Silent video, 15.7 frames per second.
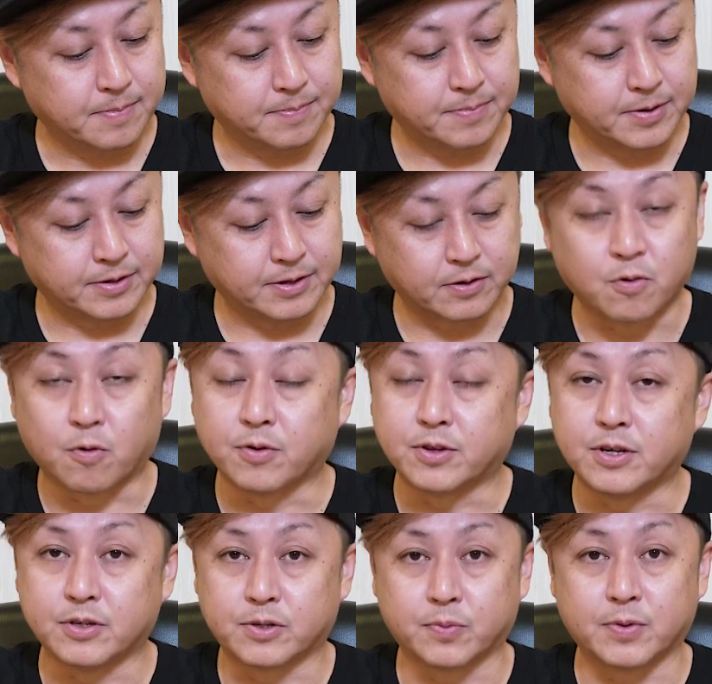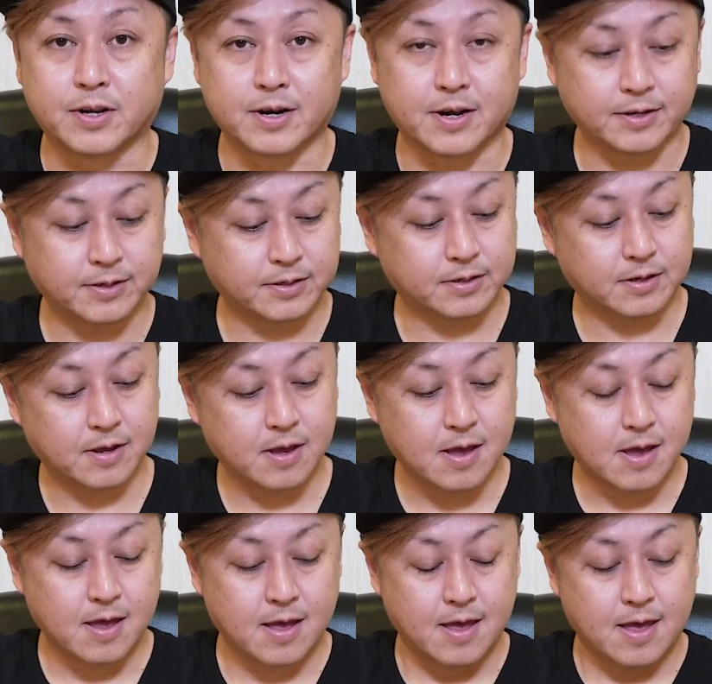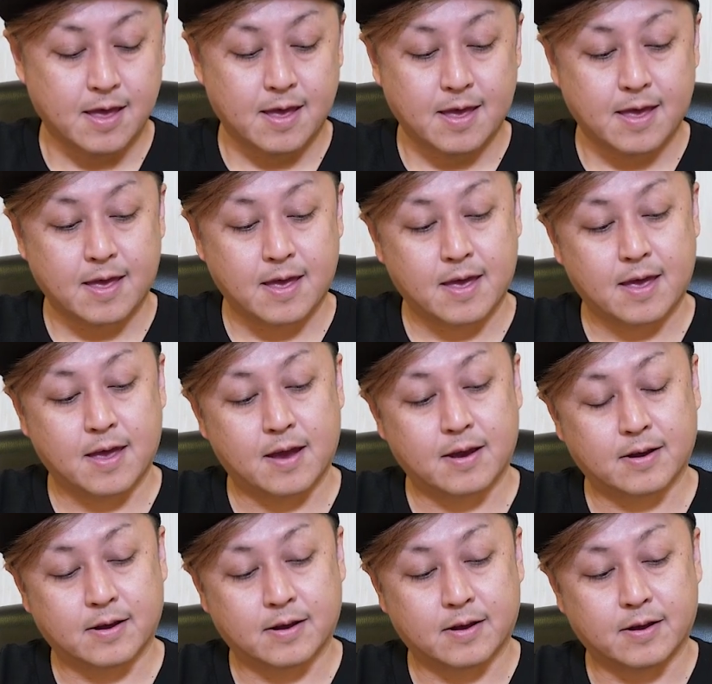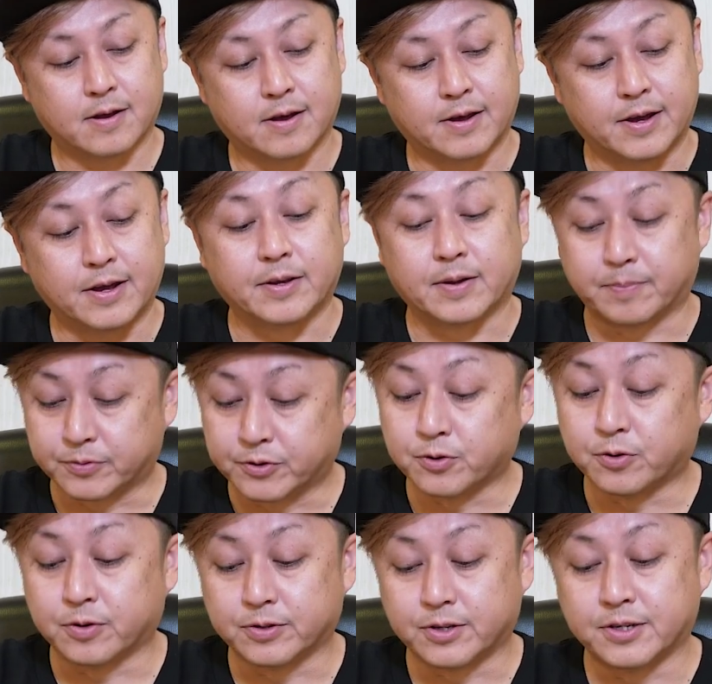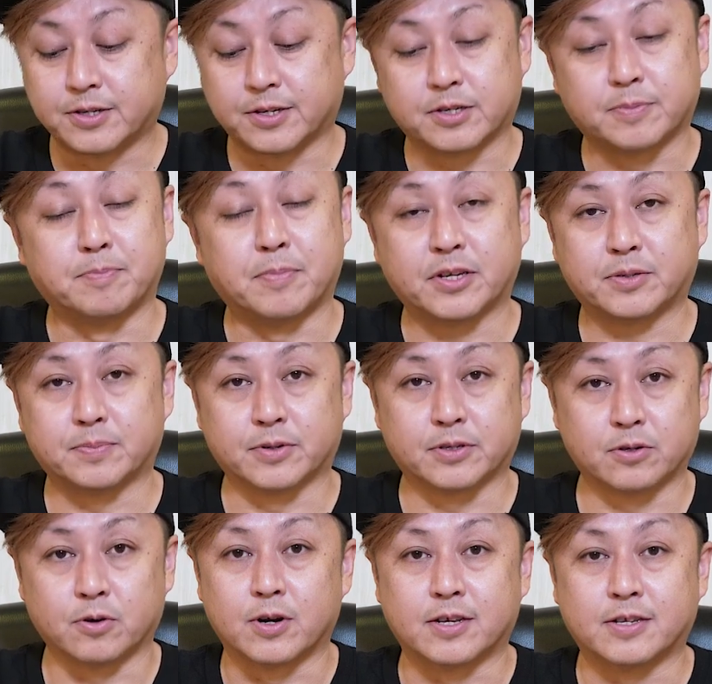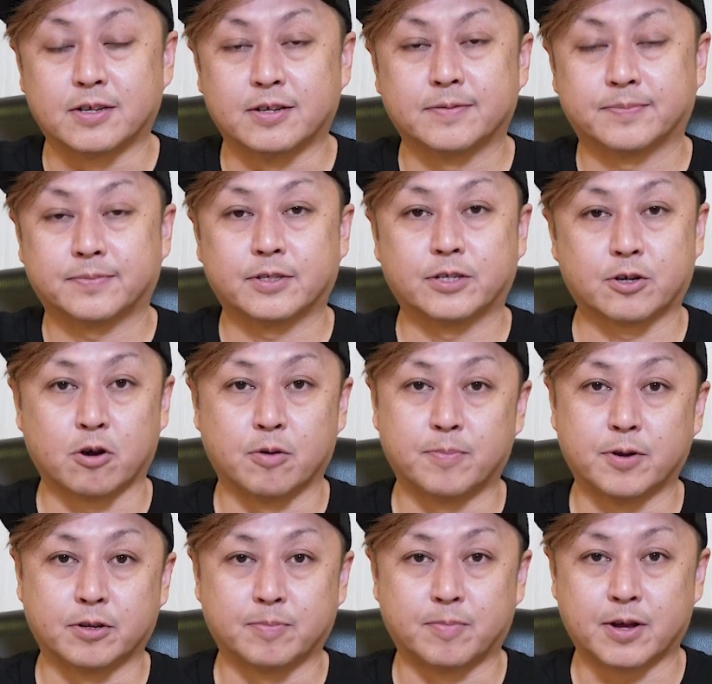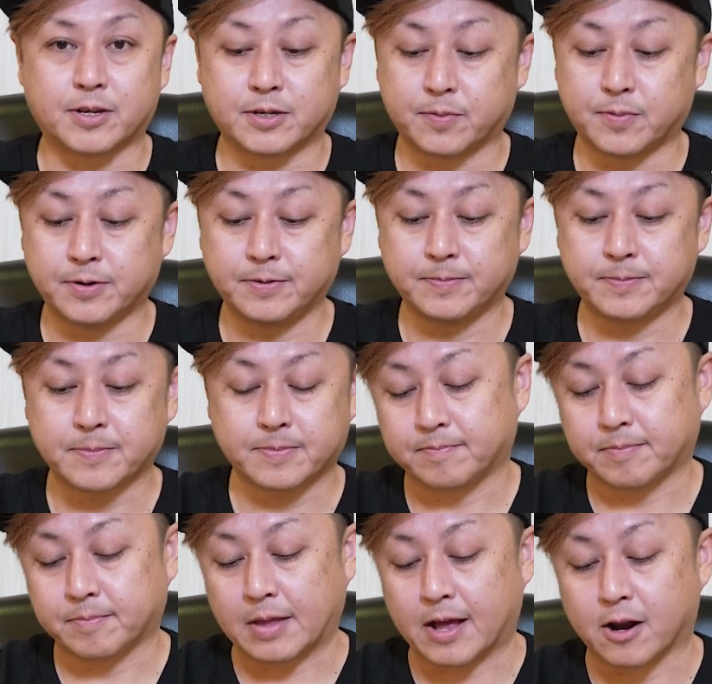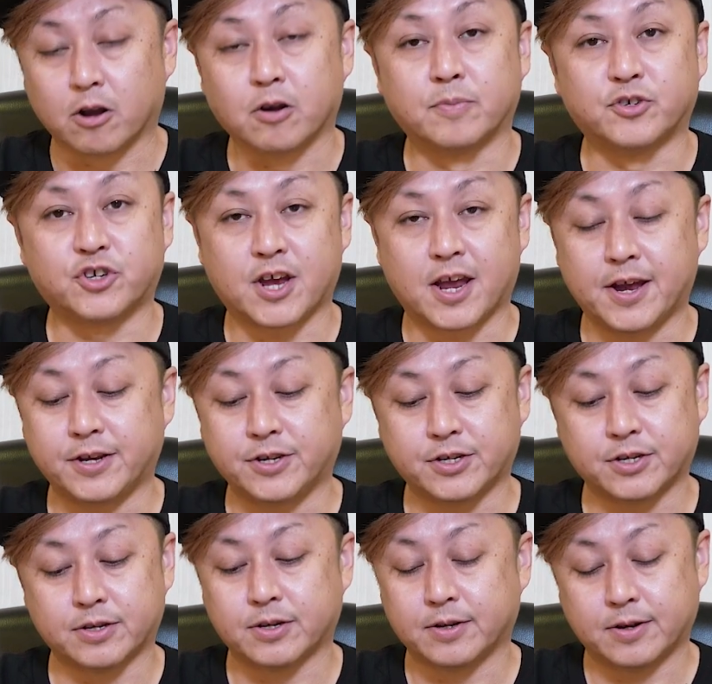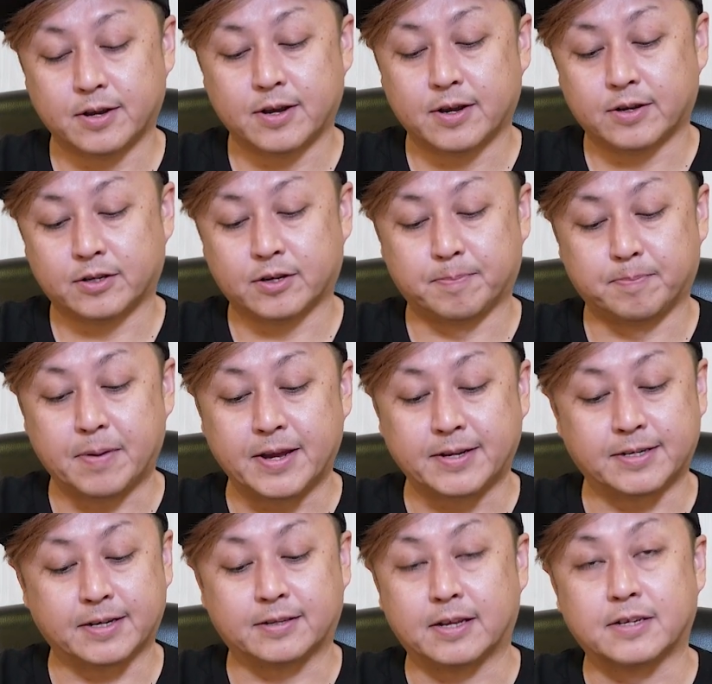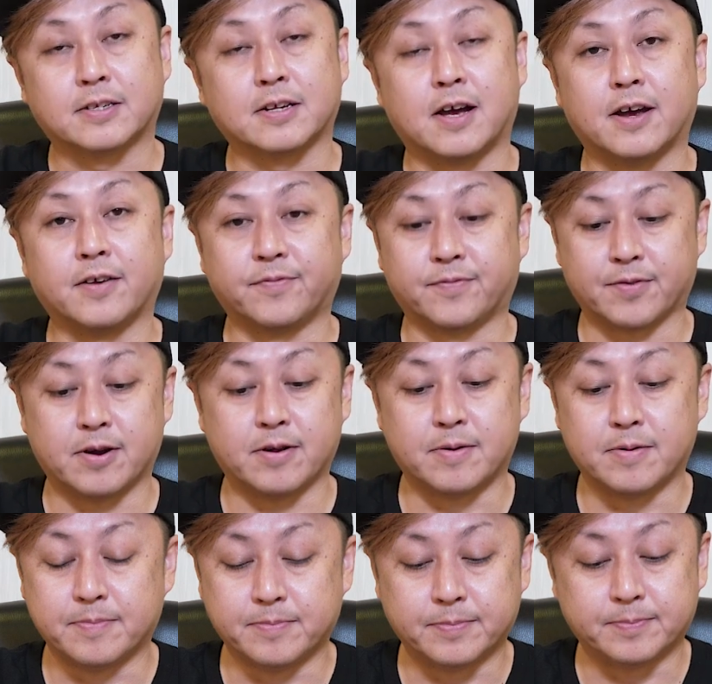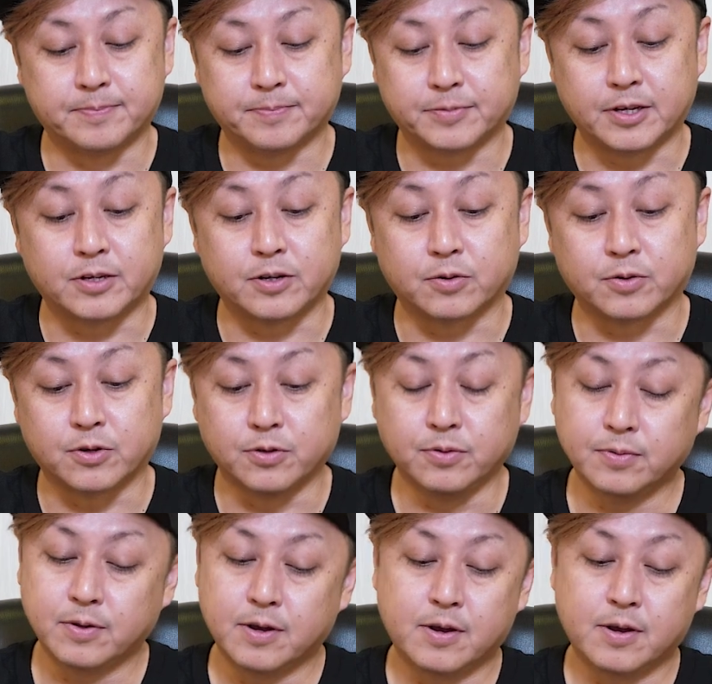but the quality is really nice. And I'm sure this is much more solid as compared to the plastic one. A lot of changed the basic design from TT02.